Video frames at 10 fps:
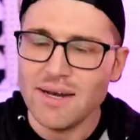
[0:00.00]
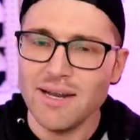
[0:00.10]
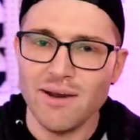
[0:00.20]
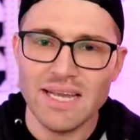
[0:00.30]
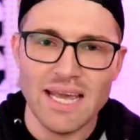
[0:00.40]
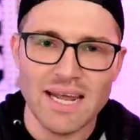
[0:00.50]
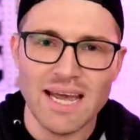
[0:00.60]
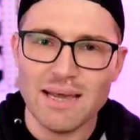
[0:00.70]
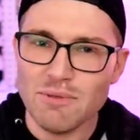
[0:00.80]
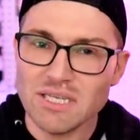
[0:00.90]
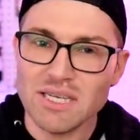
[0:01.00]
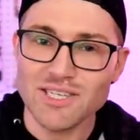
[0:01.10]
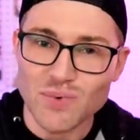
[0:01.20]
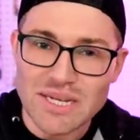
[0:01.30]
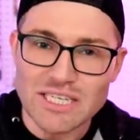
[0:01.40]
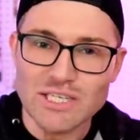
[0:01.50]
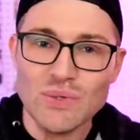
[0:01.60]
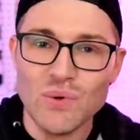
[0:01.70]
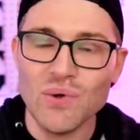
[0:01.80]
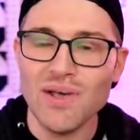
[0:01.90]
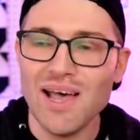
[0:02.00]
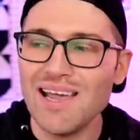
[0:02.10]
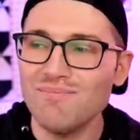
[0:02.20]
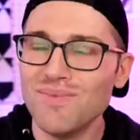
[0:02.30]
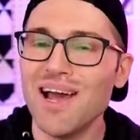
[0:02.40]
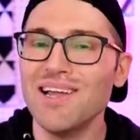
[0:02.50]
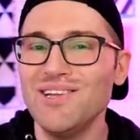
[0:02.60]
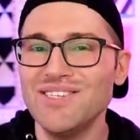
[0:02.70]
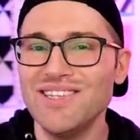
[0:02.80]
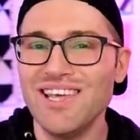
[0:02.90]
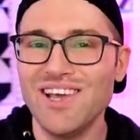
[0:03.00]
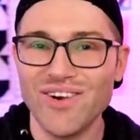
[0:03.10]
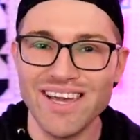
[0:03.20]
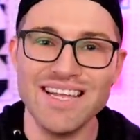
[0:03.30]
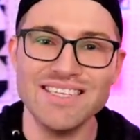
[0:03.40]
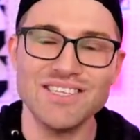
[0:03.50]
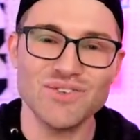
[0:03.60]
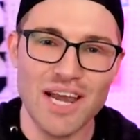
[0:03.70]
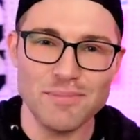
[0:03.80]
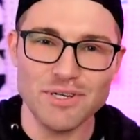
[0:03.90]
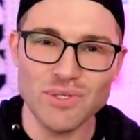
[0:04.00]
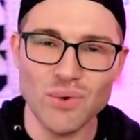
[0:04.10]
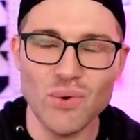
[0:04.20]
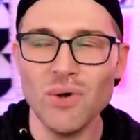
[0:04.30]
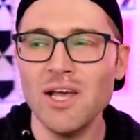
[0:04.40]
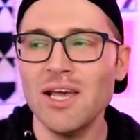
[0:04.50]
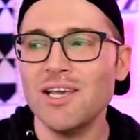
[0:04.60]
Now again, I am using a squeegee tool. I am not using the Cricut scraper tool.